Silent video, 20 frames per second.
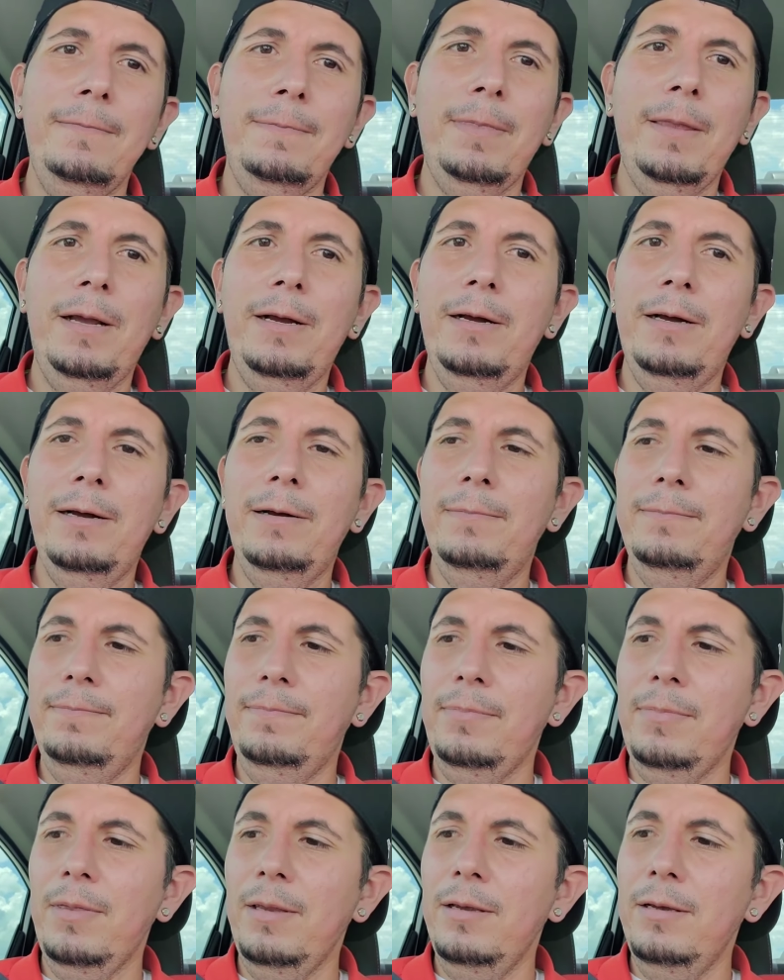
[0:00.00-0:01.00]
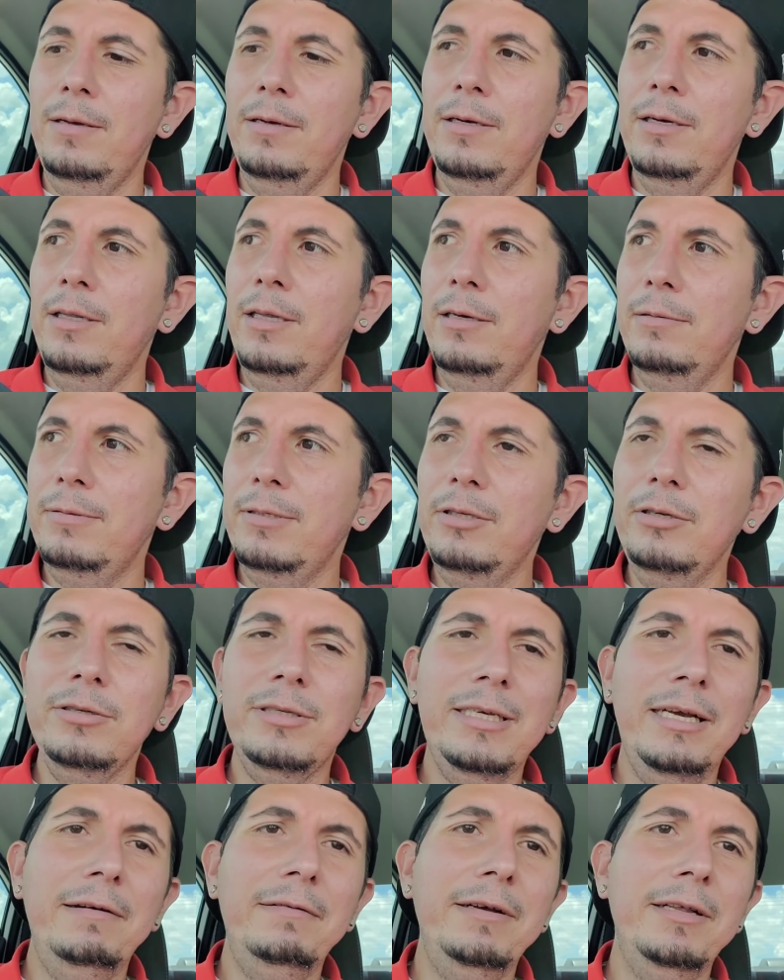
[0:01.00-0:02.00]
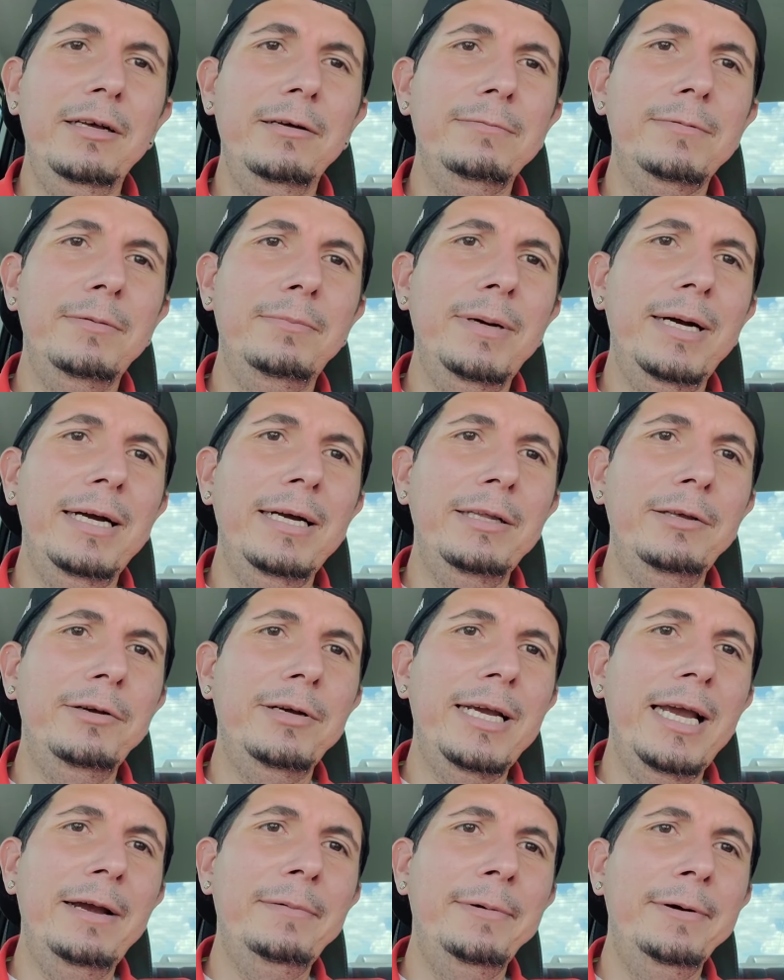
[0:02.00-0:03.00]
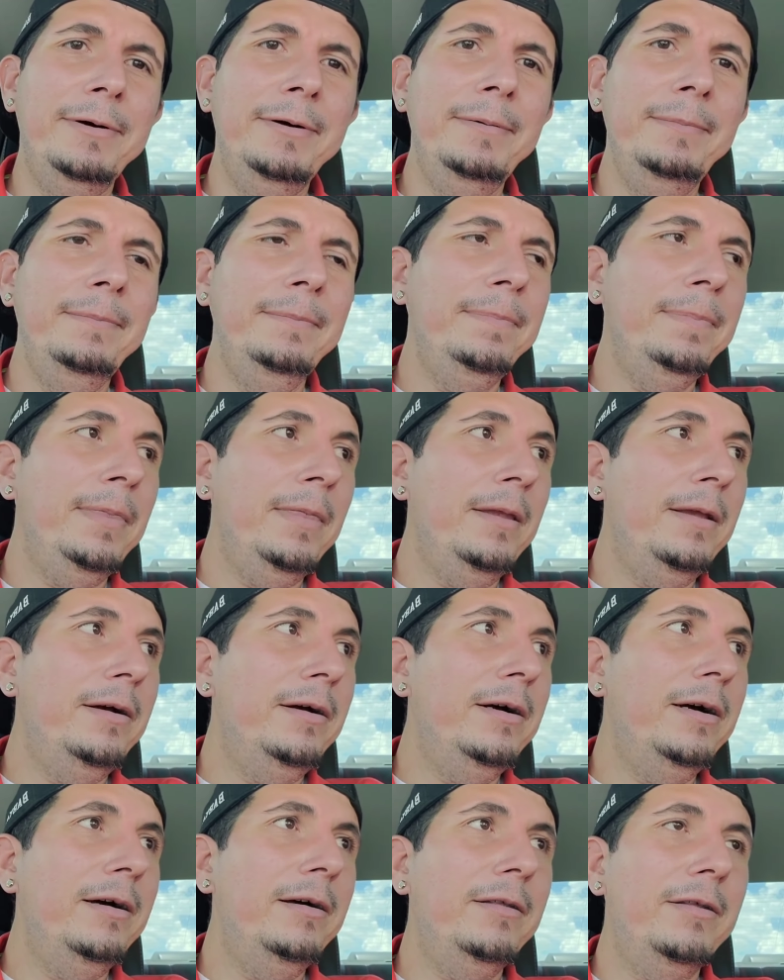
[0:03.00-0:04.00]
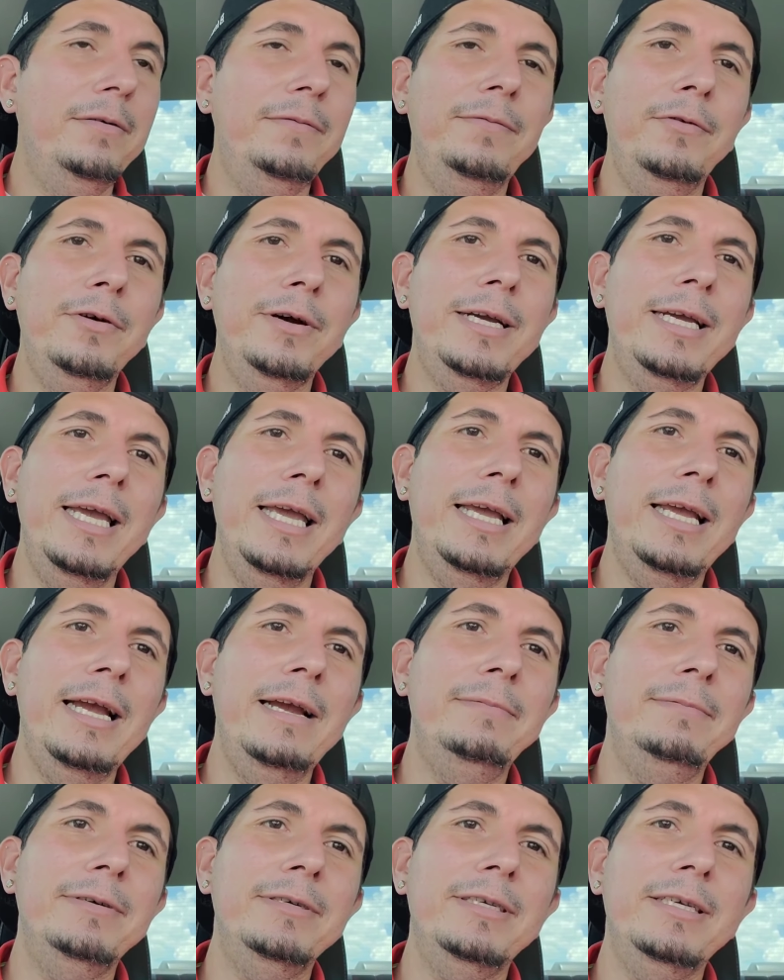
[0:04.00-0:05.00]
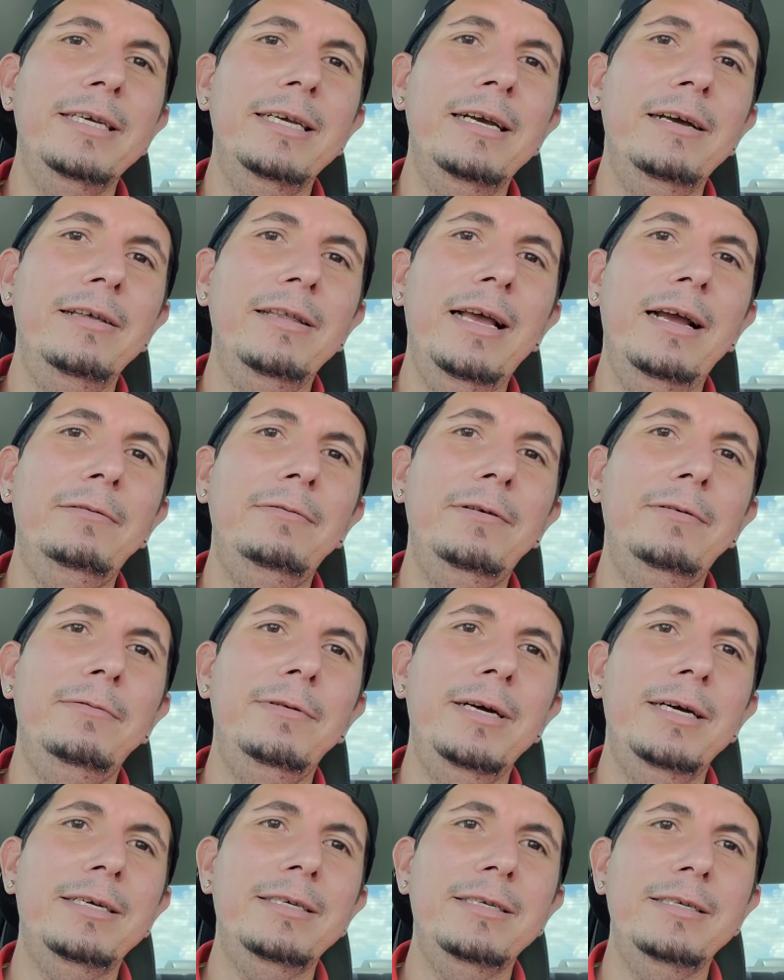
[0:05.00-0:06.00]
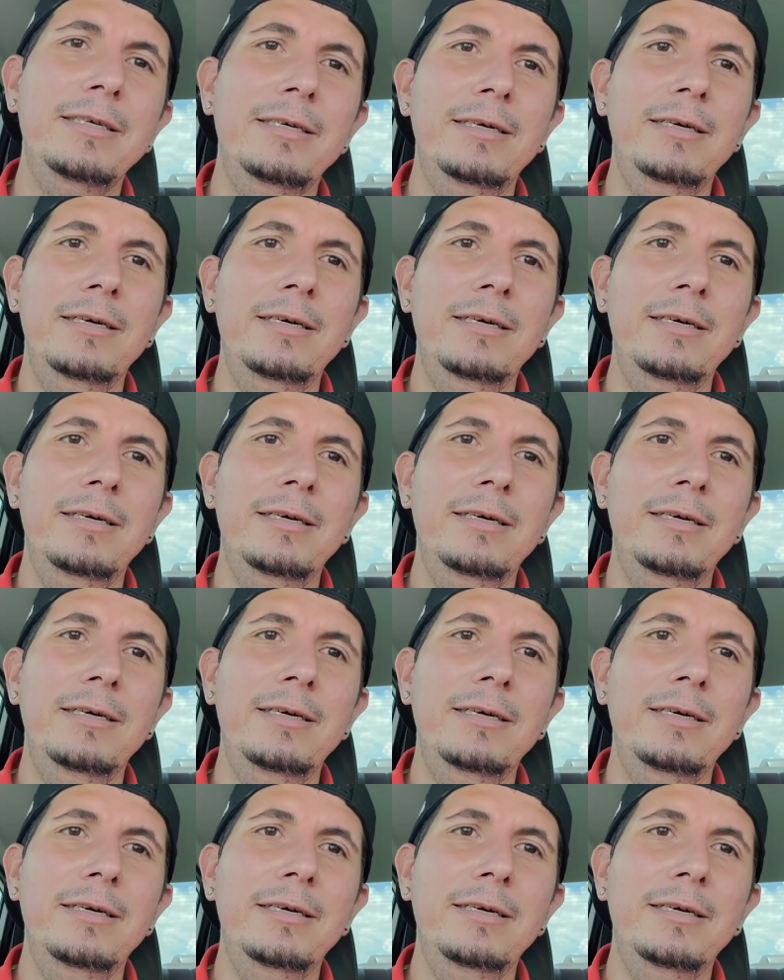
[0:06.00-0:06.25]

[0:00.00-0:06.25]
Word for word: Um, you know, I'm still saving up to buy a new camera, uh, the 4K camera. See how that one works.